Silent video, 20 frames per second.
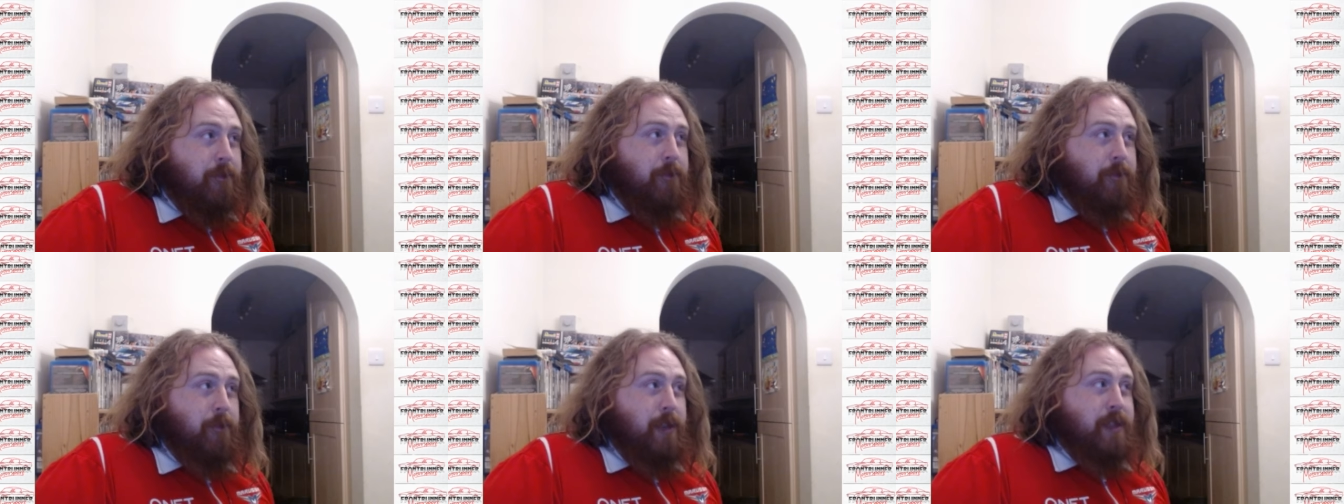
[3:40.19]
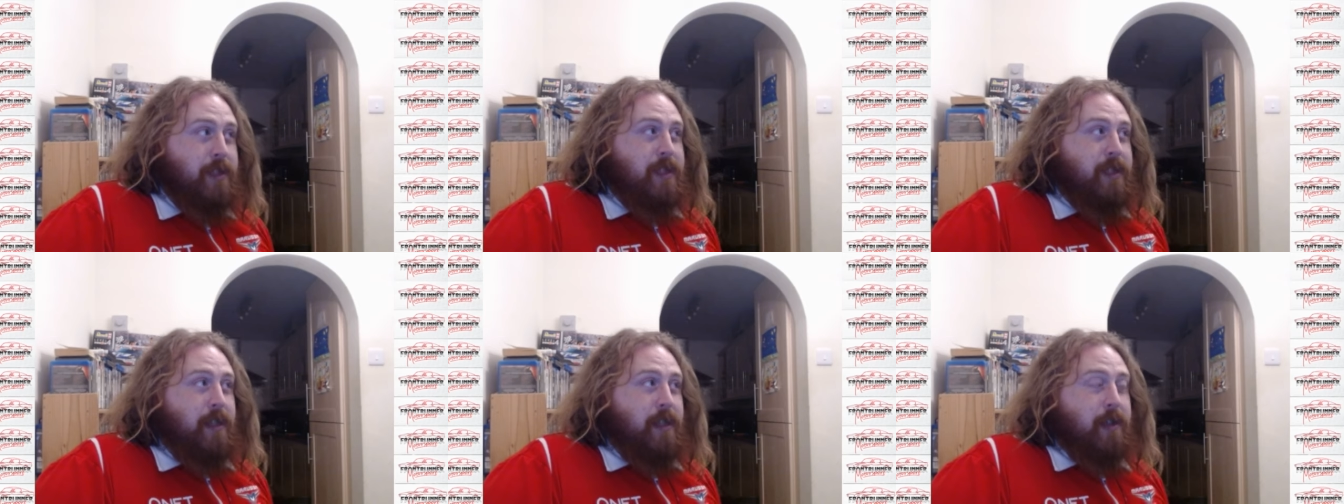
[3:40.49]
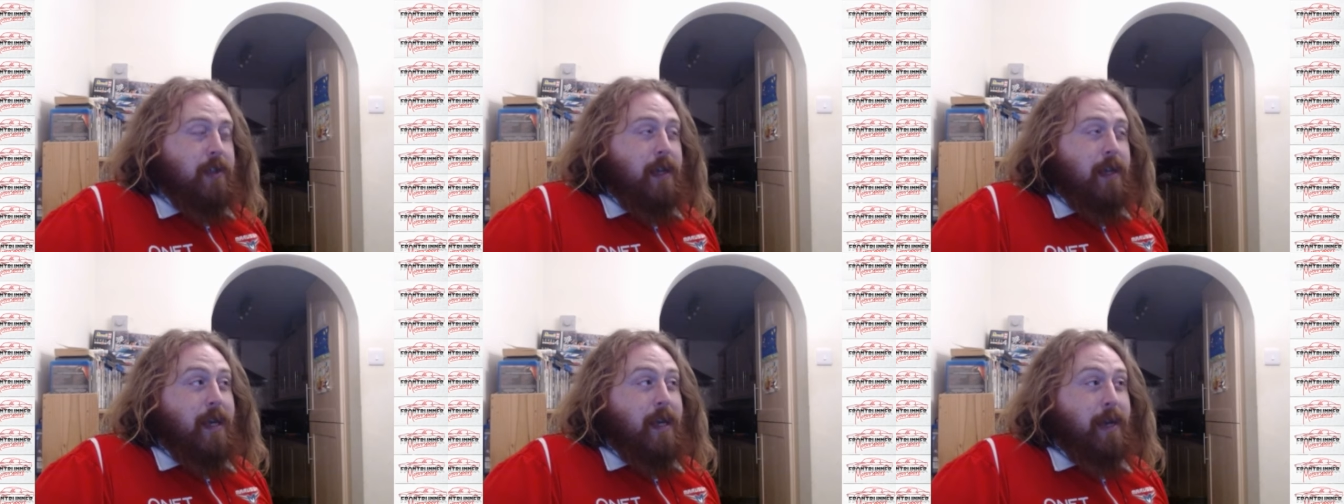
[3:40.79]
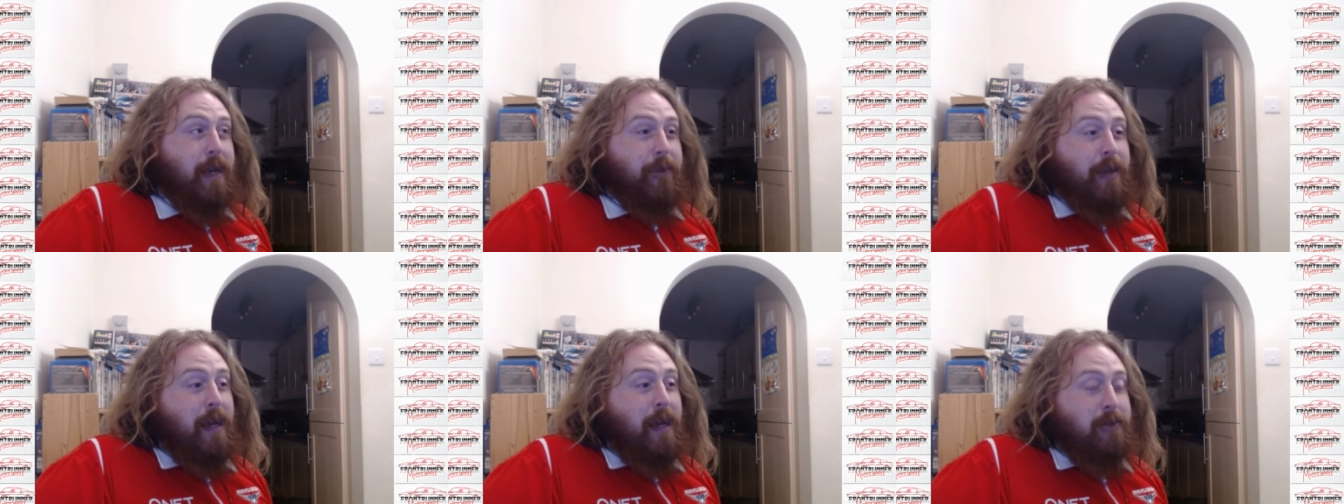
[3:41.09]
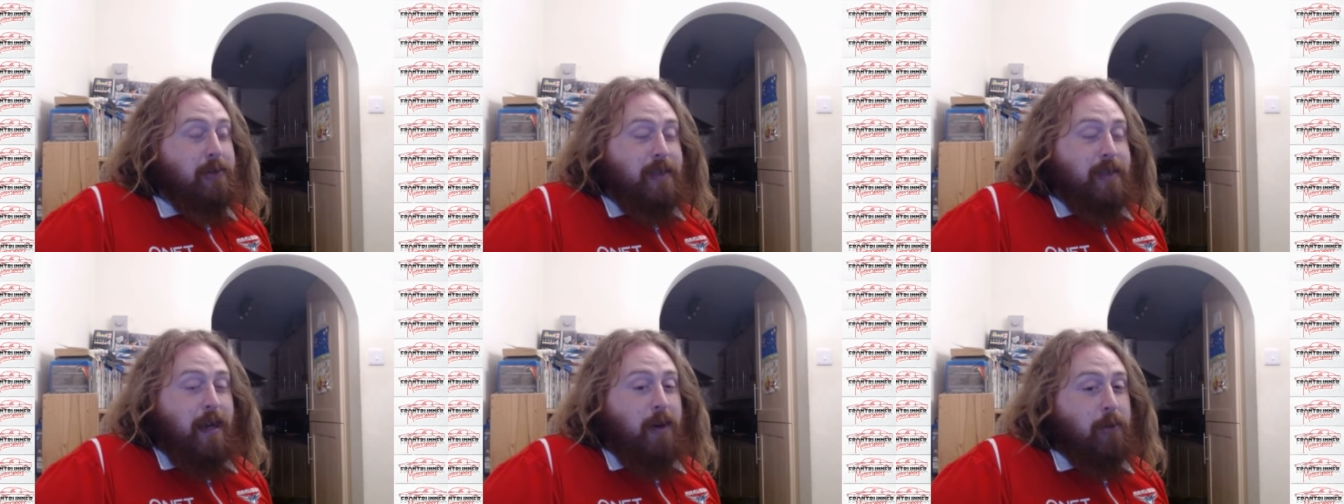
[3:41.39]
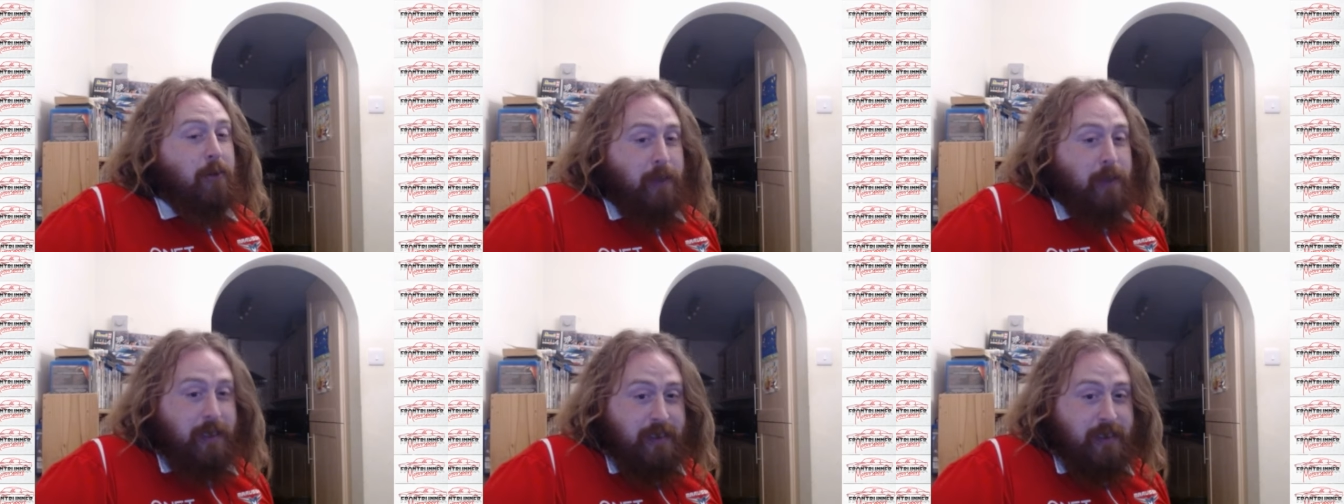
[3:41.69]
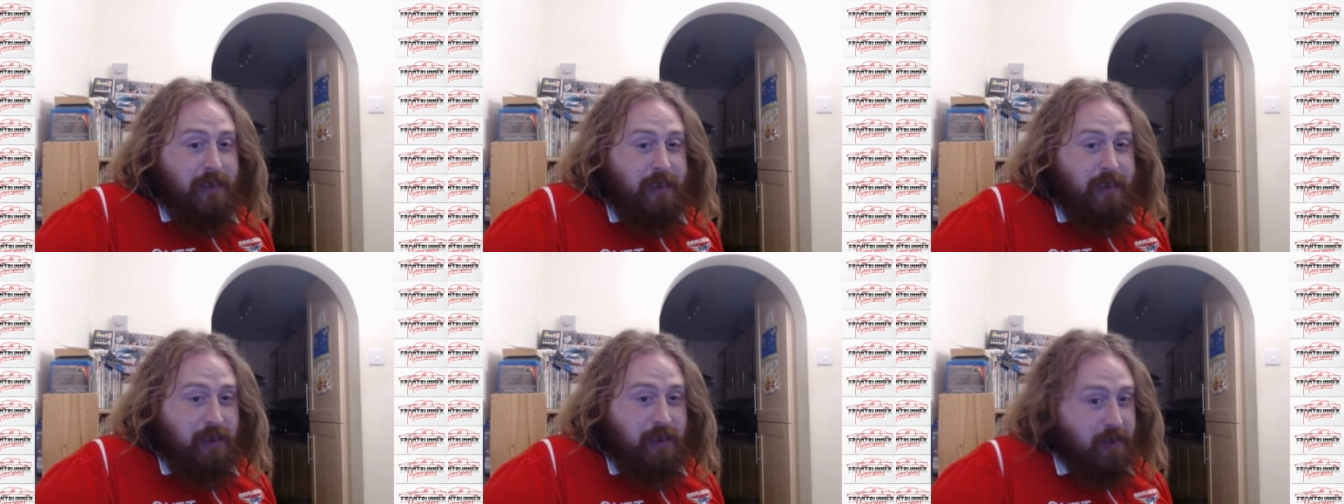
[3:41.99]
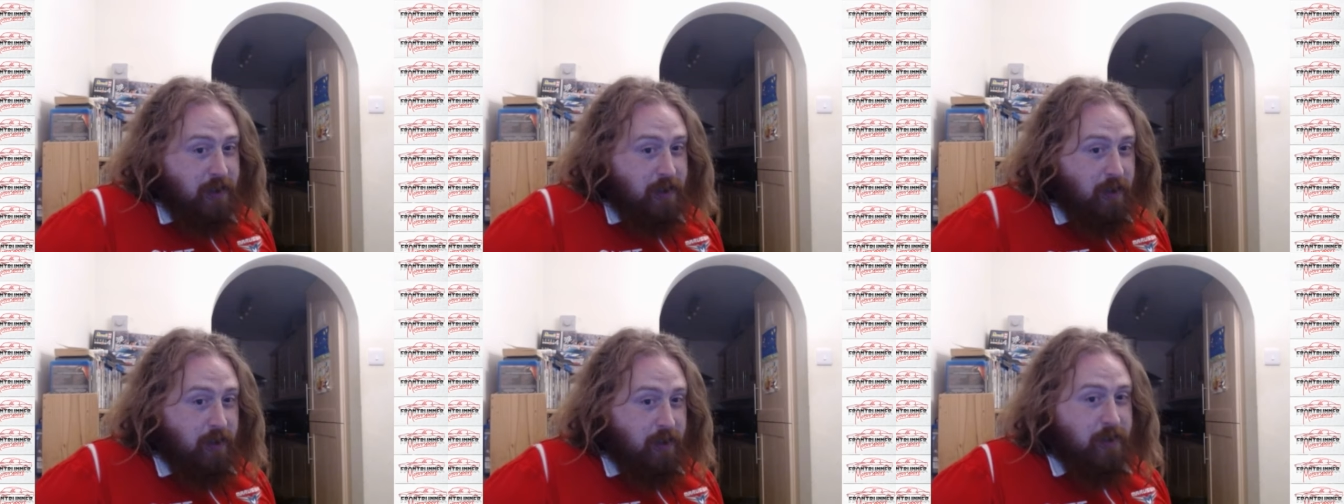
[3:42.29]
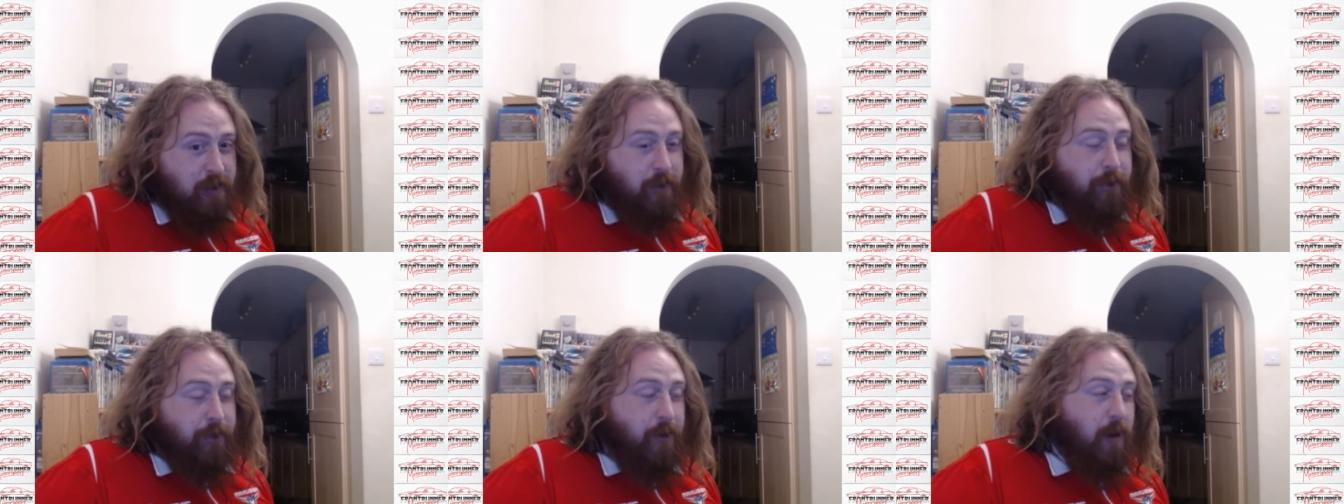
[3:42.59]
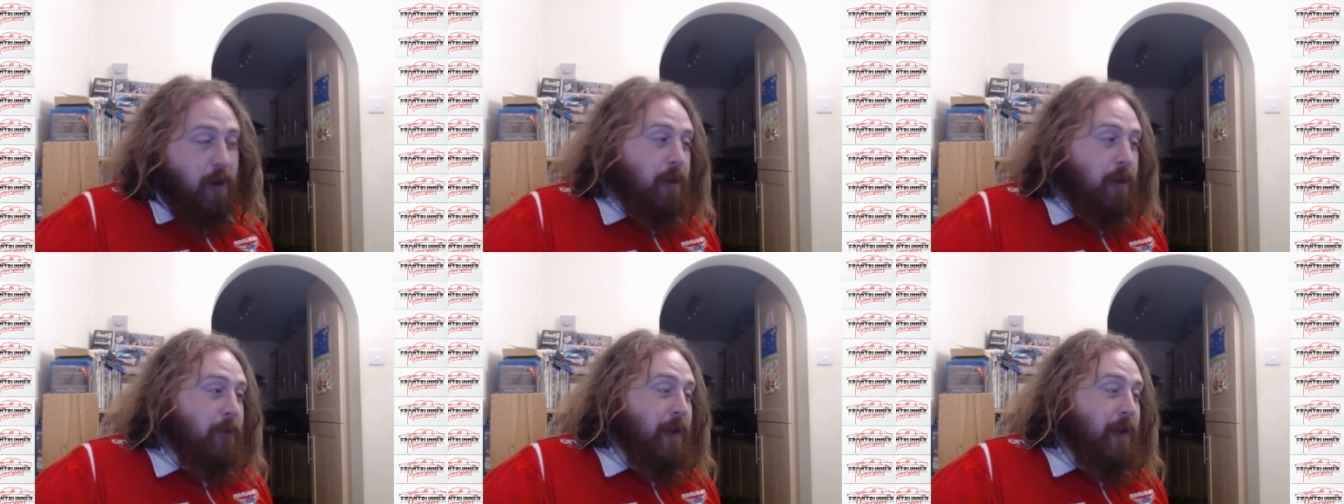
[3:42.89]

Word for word: which, given how terrible his season has gone so far,